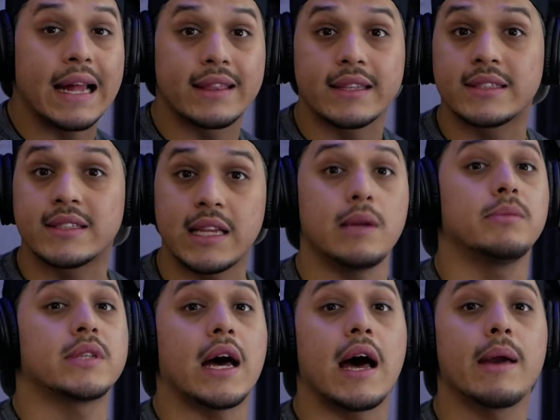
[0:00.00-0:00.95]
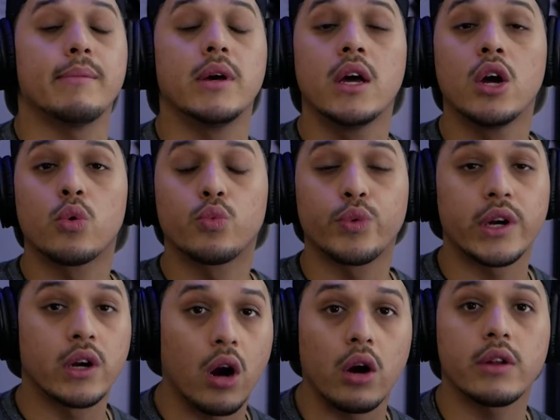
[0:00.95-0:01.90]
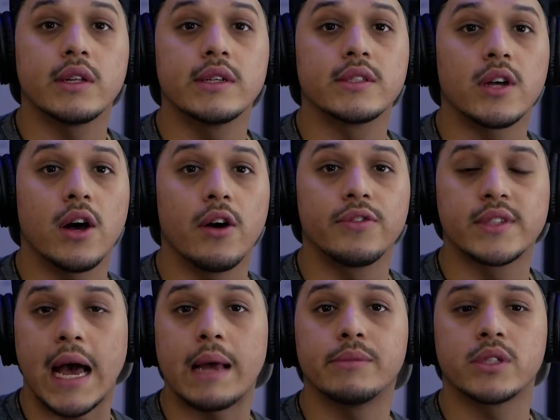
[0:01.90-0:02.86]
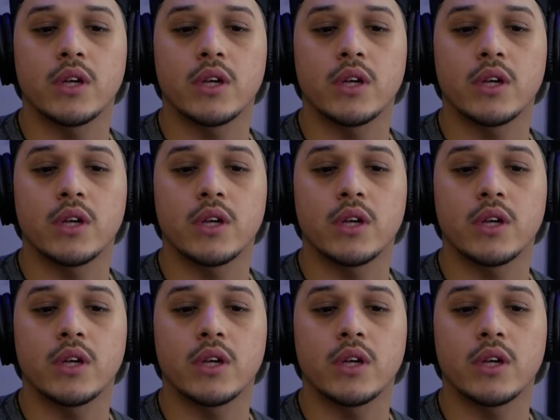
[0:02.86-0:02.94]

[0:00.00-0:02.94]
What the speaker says: at the same time, regardless of time